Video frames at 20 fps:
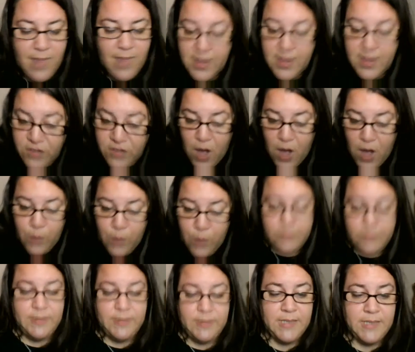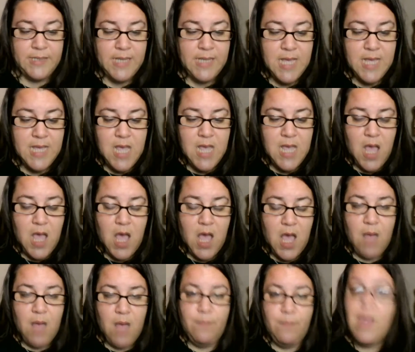so
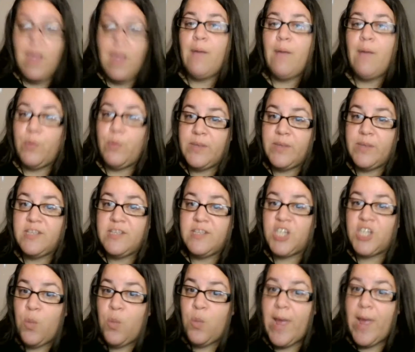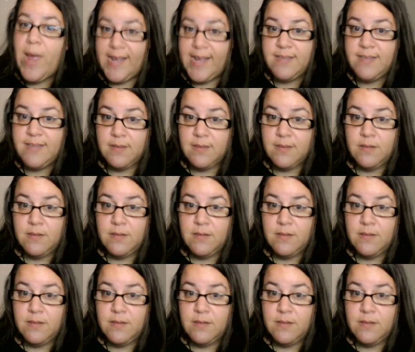I will be teaching ways